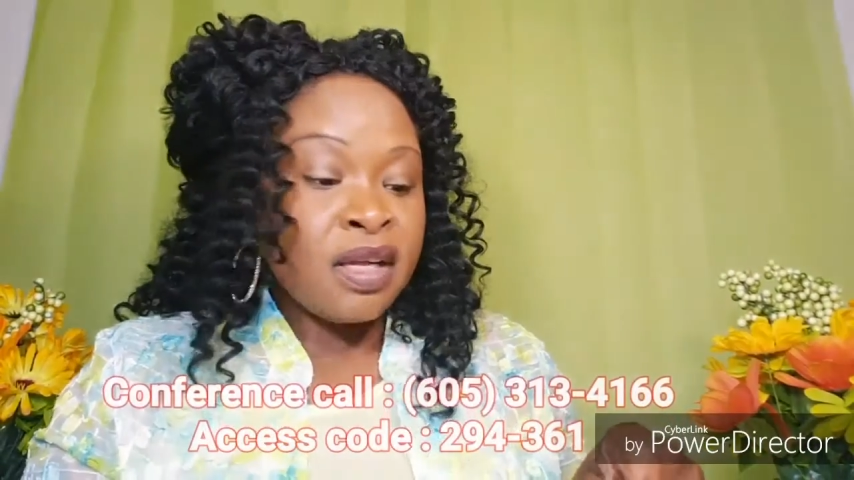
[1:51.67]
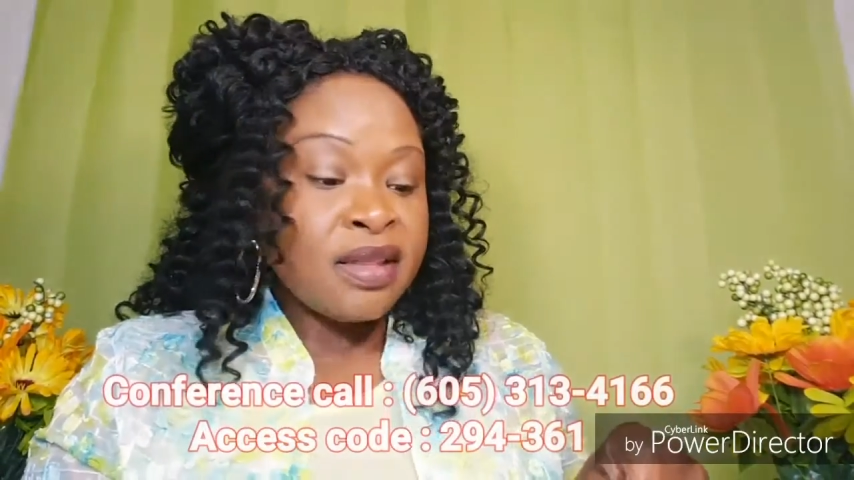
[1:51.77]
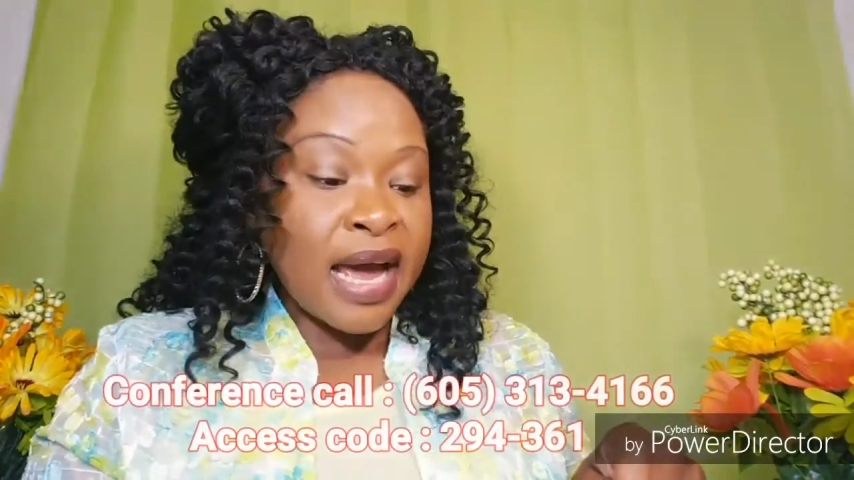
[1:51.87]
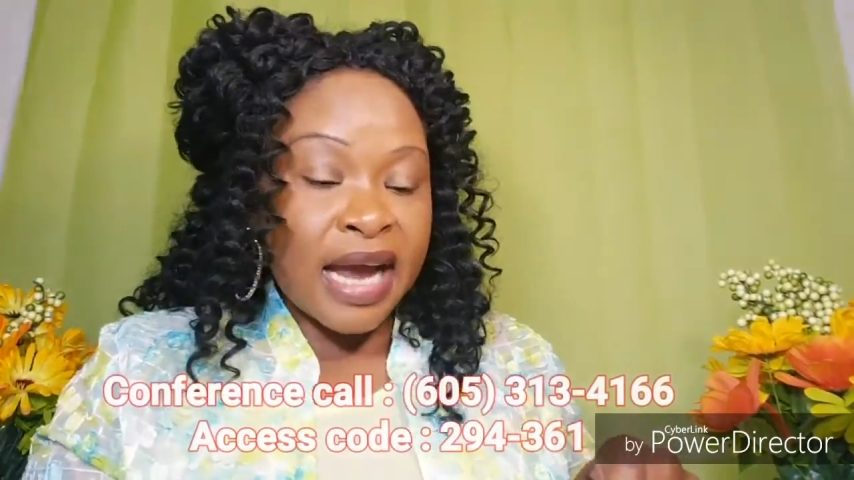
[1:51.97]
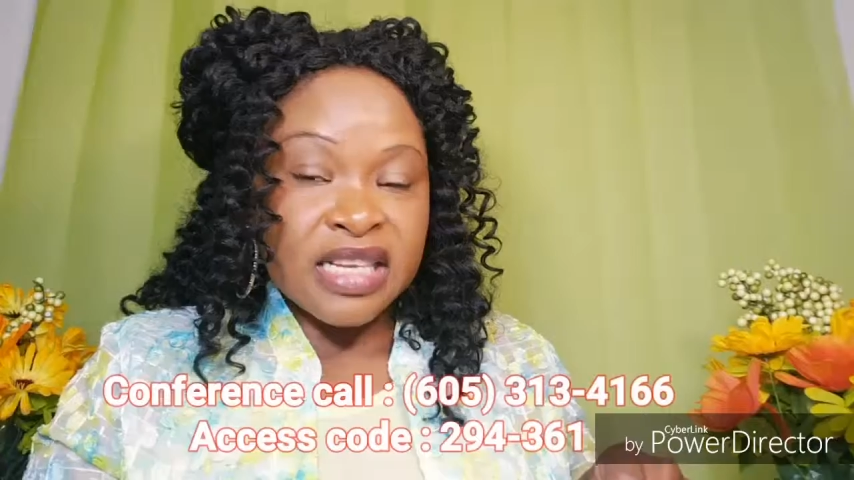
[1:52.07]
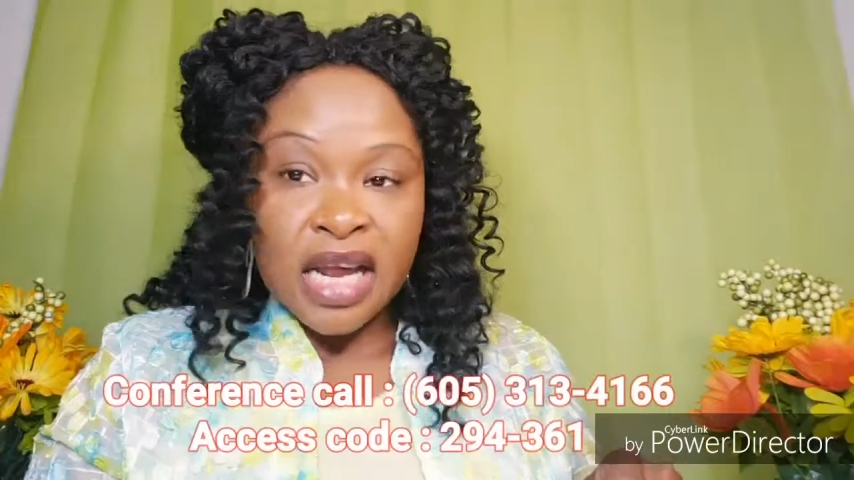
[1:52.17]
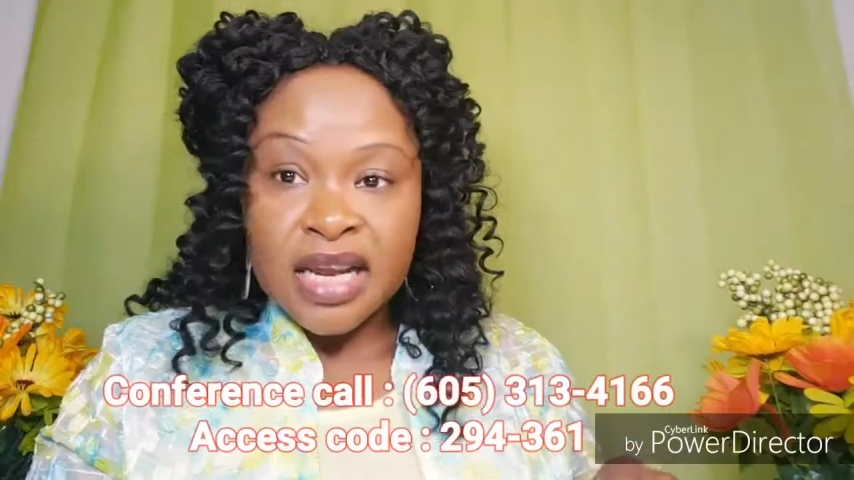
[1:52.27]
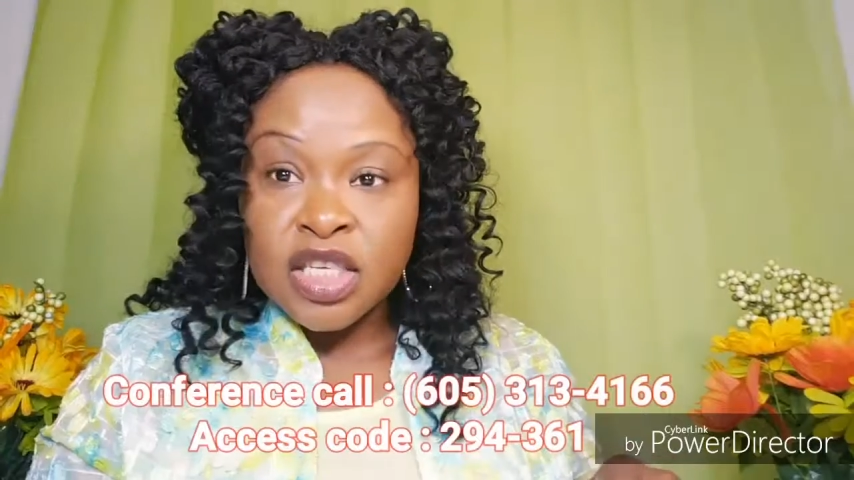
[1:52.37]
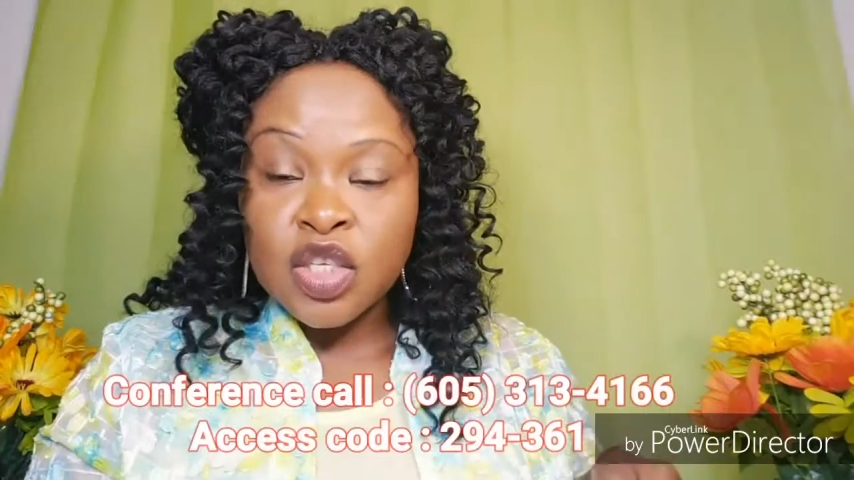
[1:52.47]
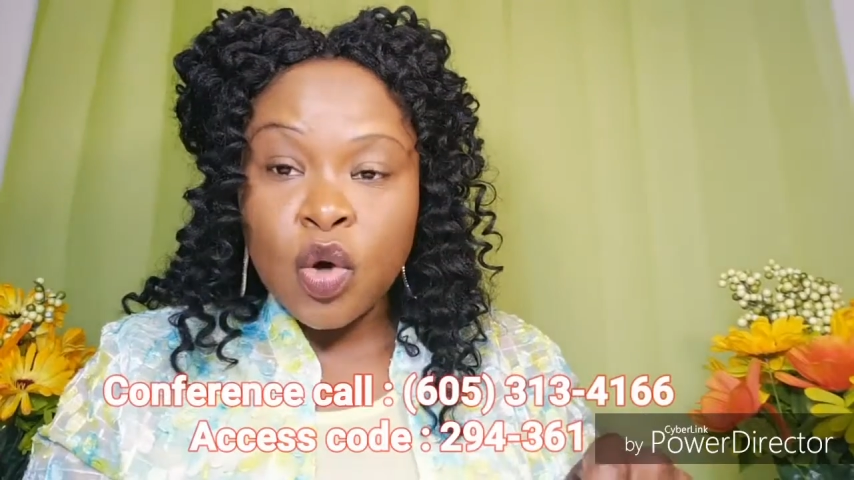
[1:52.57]
that as I
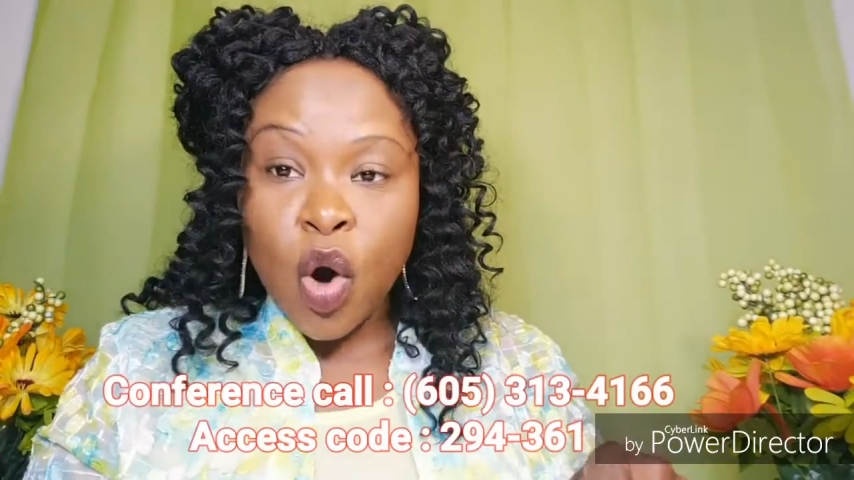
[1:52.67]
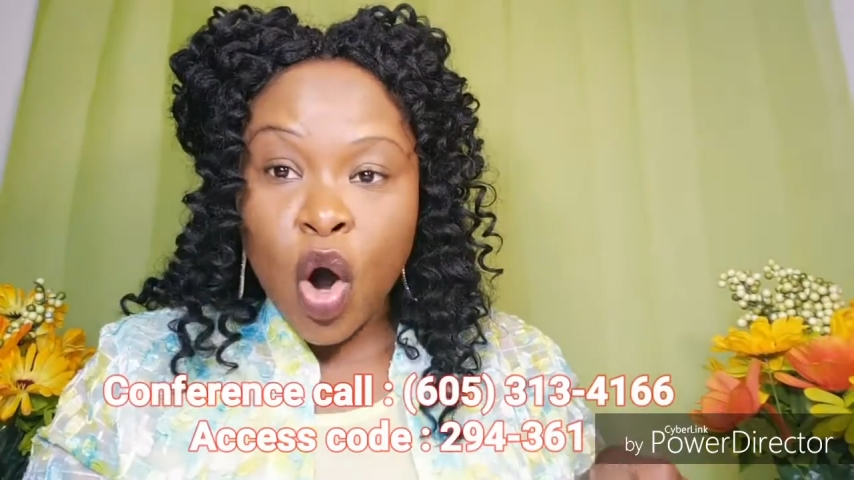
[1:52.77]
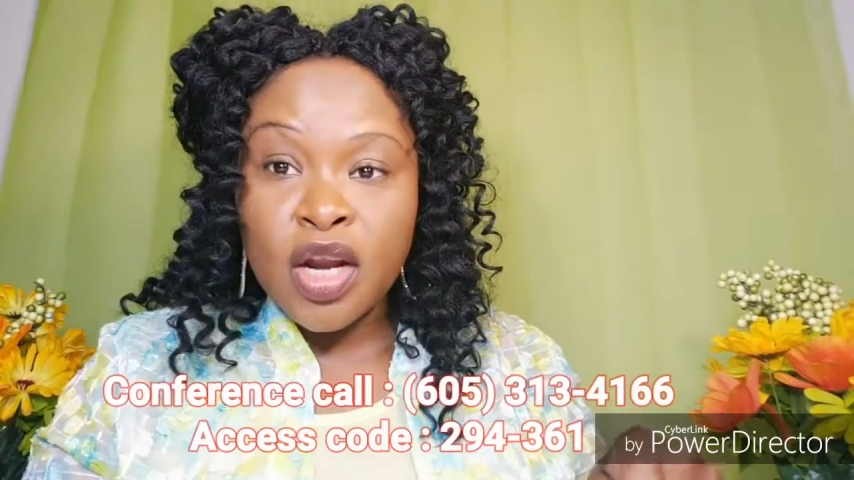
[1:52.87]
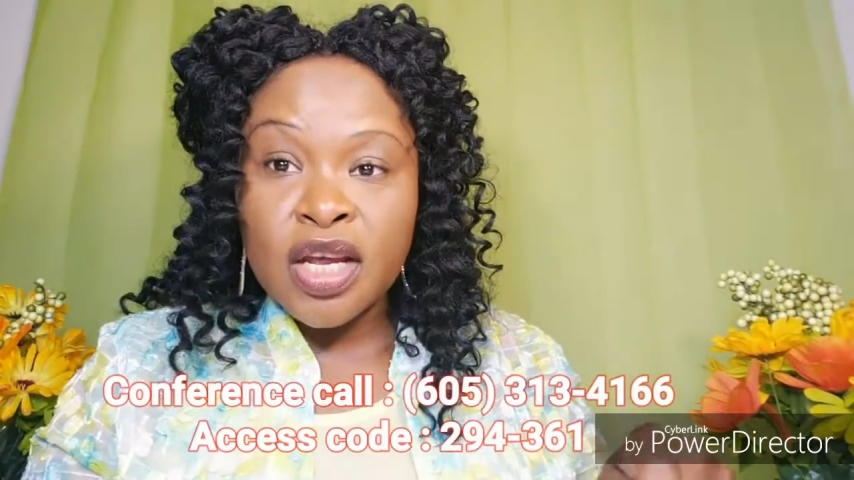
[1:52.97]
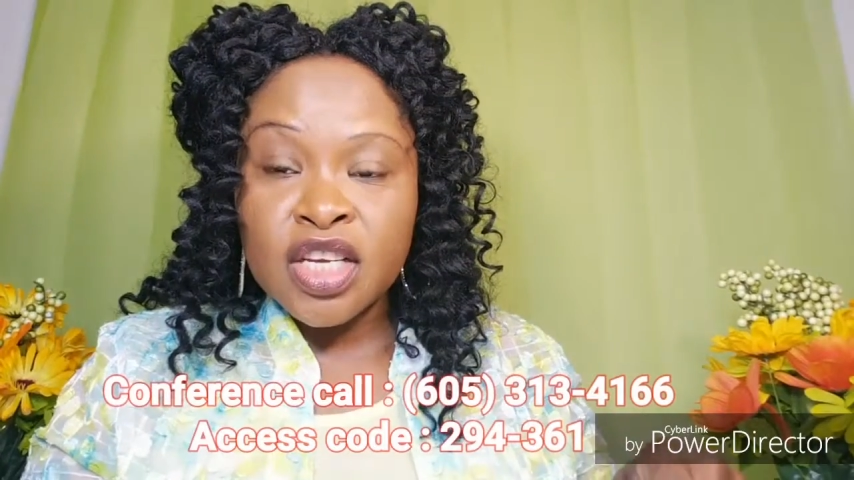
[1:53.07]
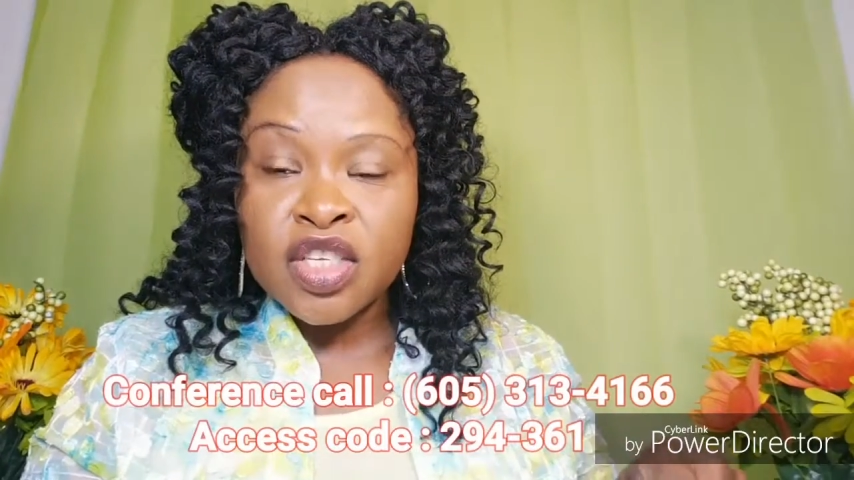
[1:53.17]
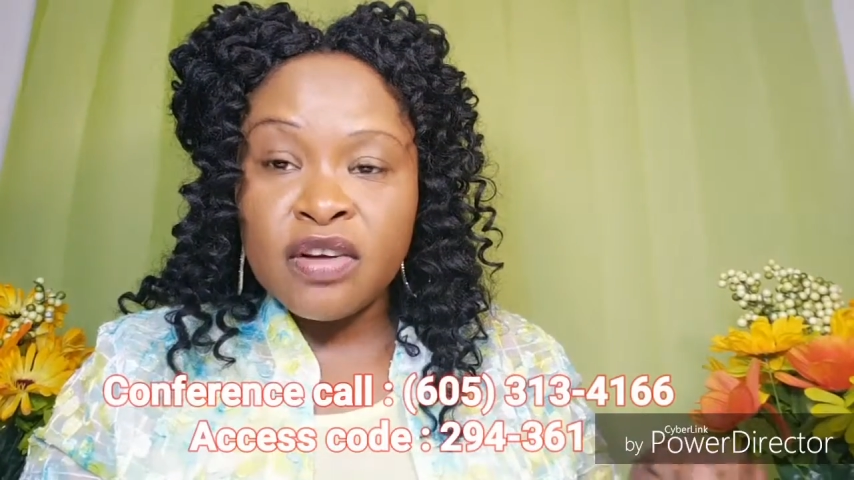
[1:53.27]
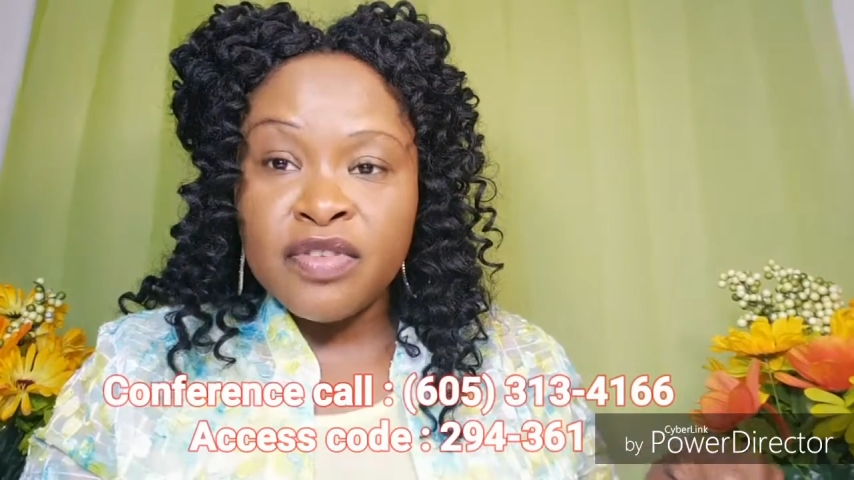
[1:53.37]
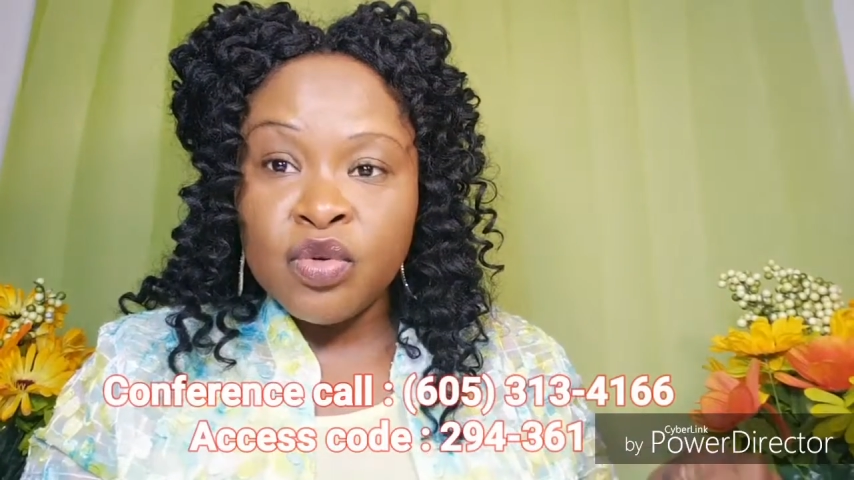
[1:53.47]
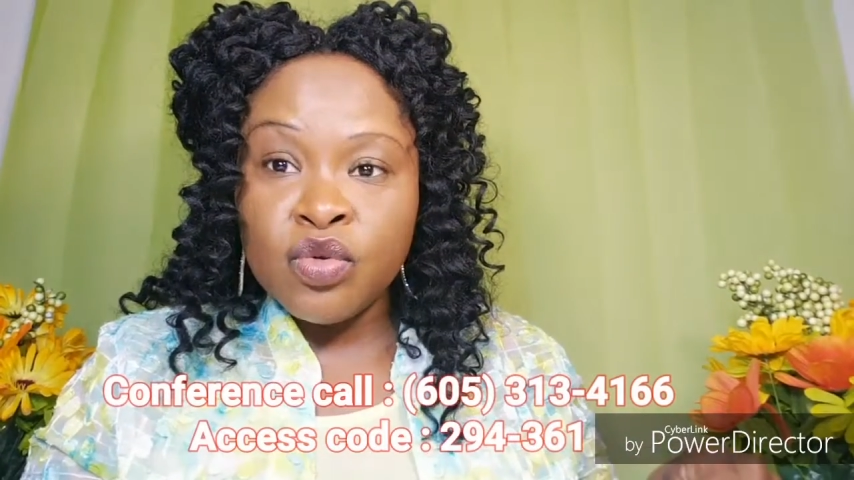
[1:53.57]
listened to all the
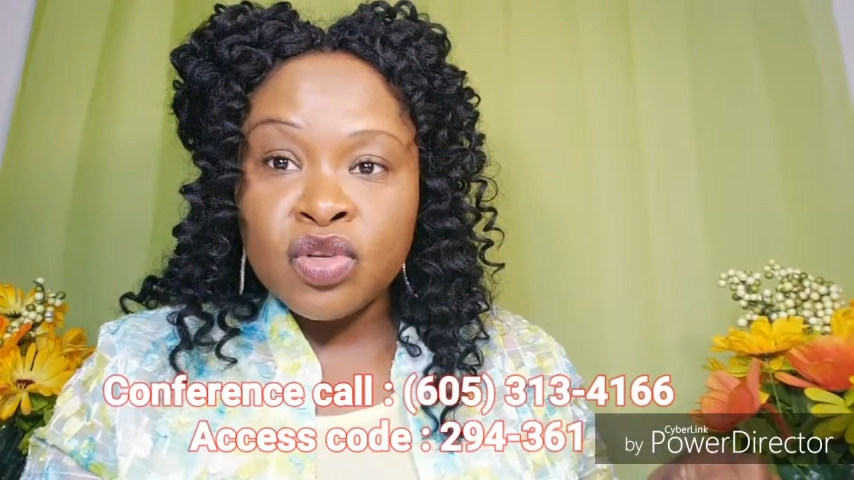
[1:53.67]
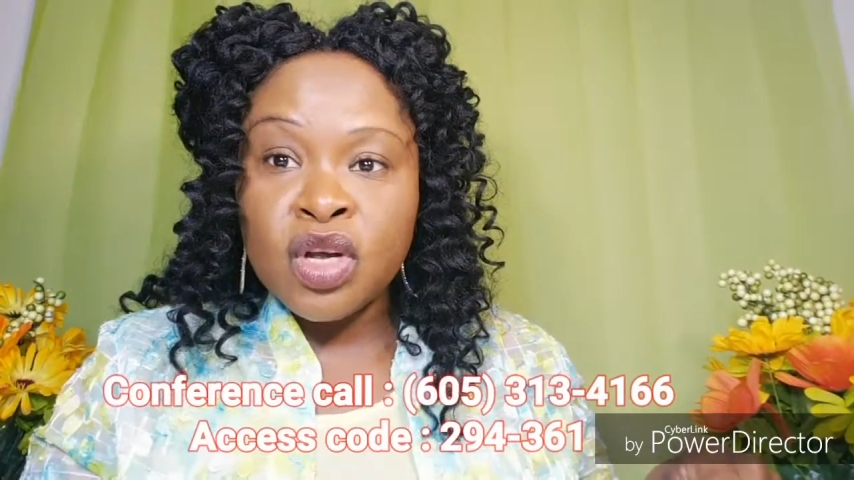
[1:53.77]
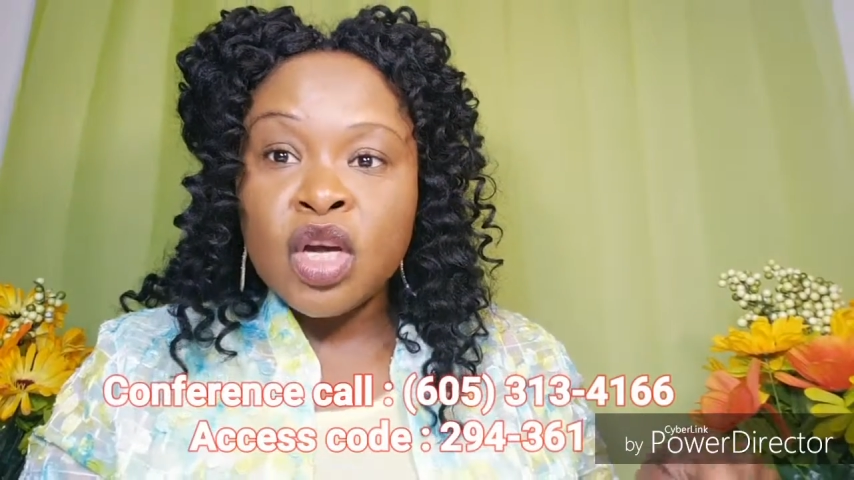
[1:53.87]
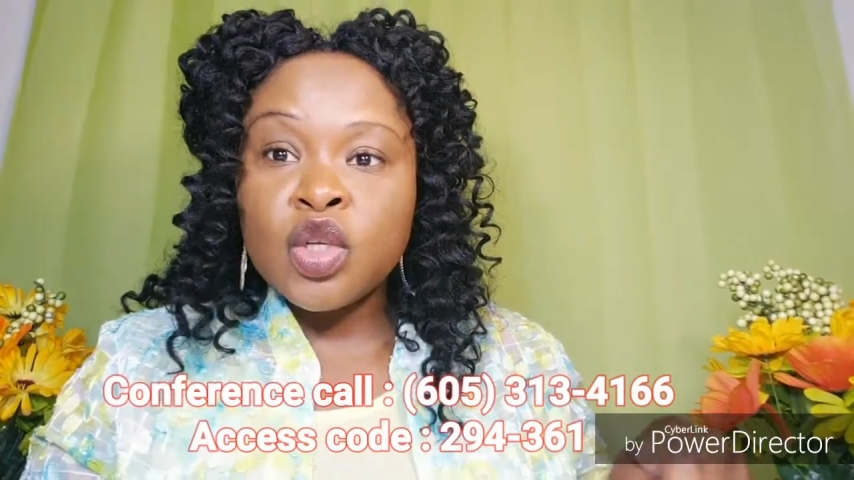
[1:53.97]
interviews